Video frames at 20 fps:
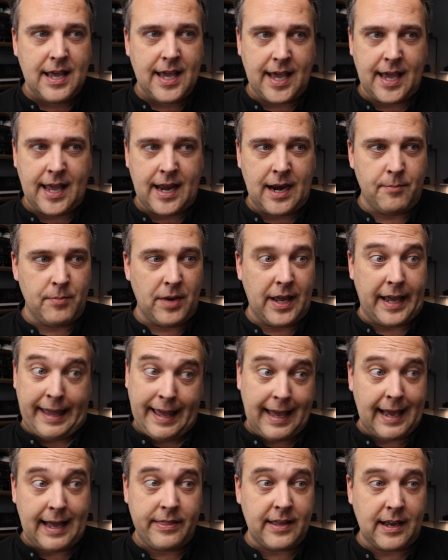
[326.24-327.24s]
And I'm like,
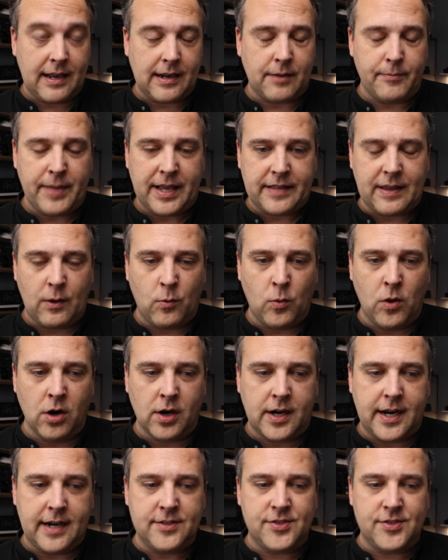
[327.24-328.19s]
yeah, I think I can make that work.